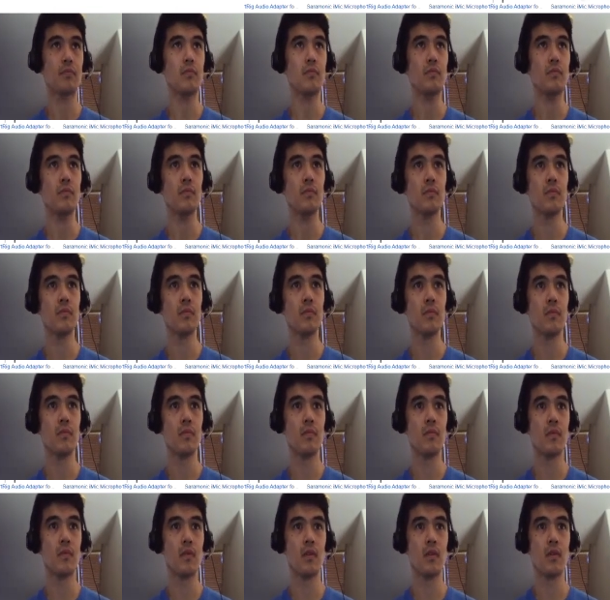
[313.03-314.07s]

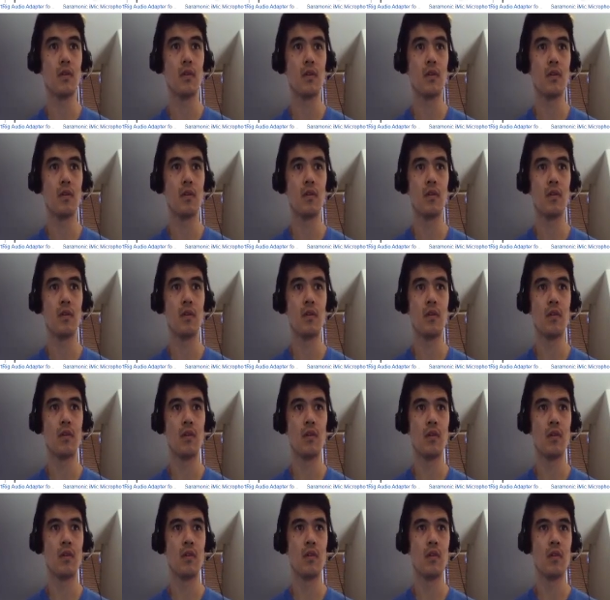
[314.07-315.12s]

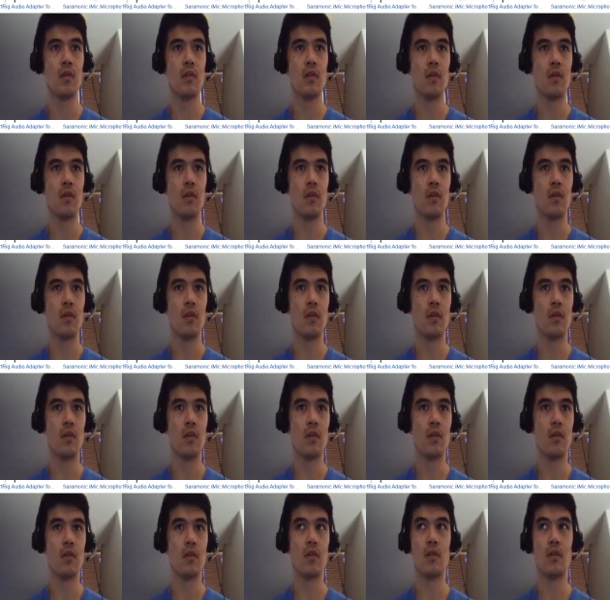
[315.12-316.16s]

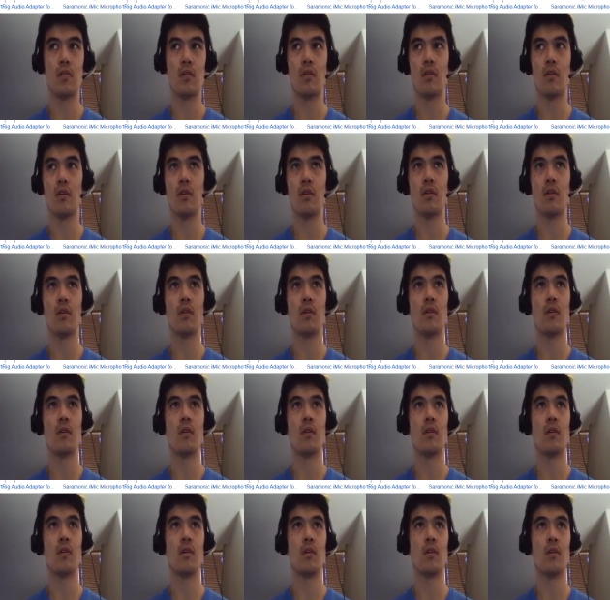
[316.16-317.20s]

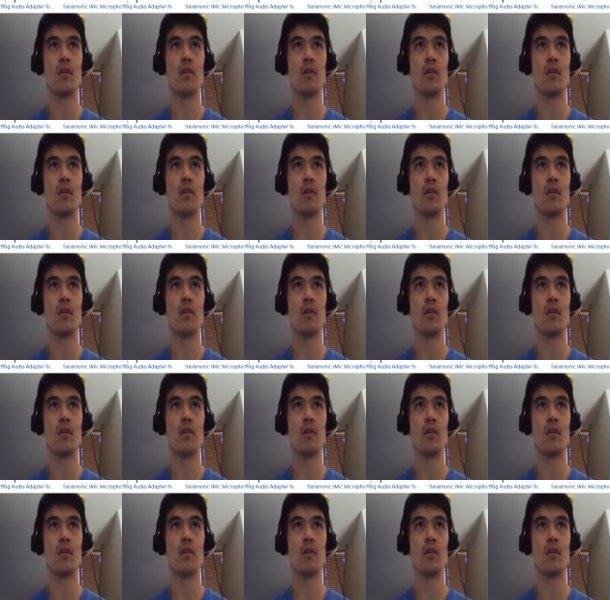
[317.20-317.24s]
No one is speaking in this clip.